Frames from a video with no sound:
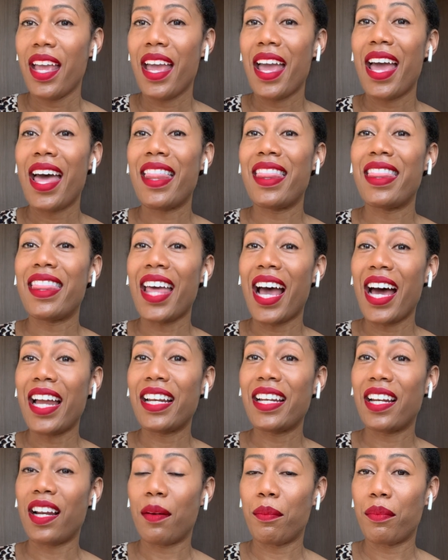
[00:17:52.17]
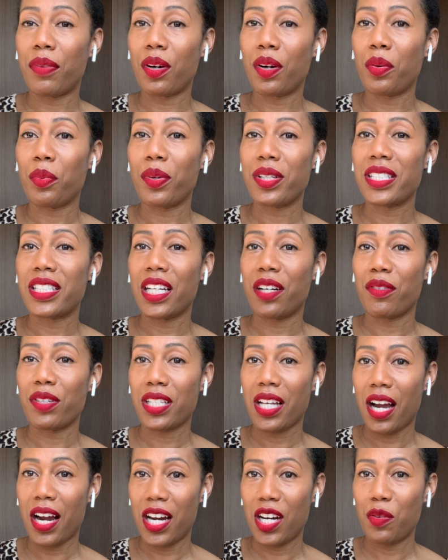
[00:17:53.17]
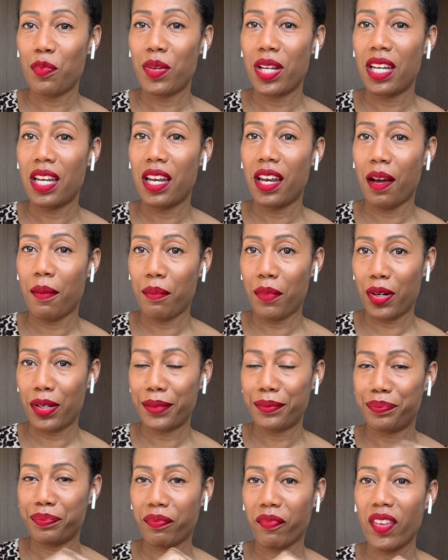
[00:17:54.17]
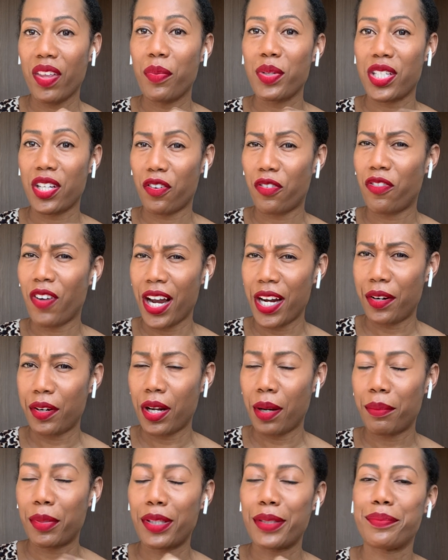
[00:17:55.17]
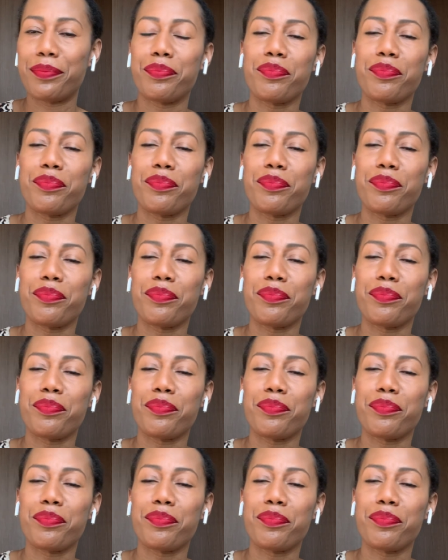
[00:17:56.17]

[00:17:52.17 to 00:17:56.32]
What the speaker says: And that number was their retirement number. It was their FIRE number.